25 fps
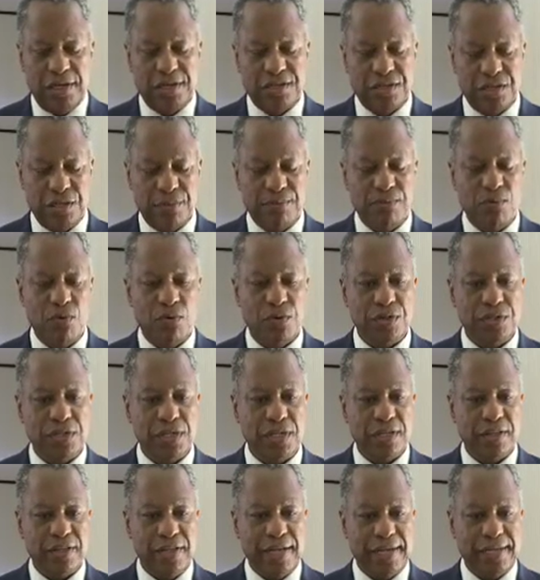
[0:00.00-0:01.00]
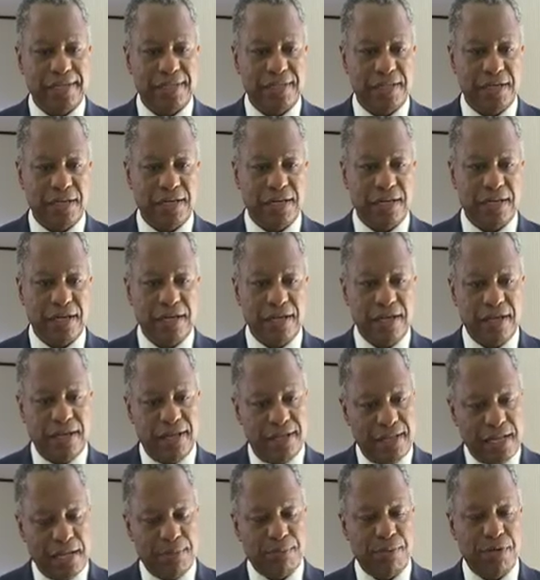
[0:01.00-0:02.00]
supporting
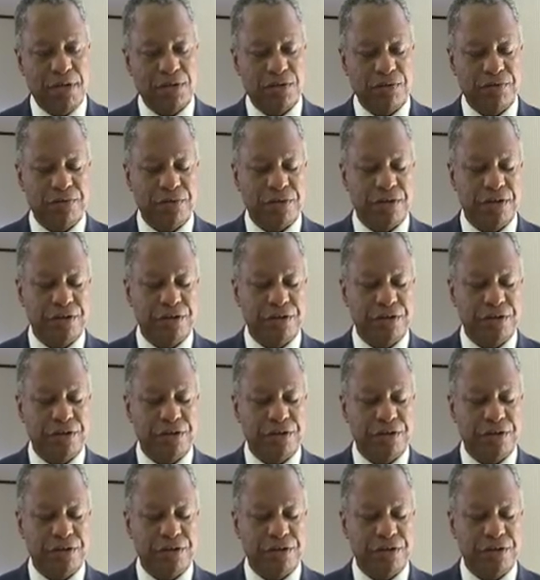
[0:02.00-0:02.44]
that part of the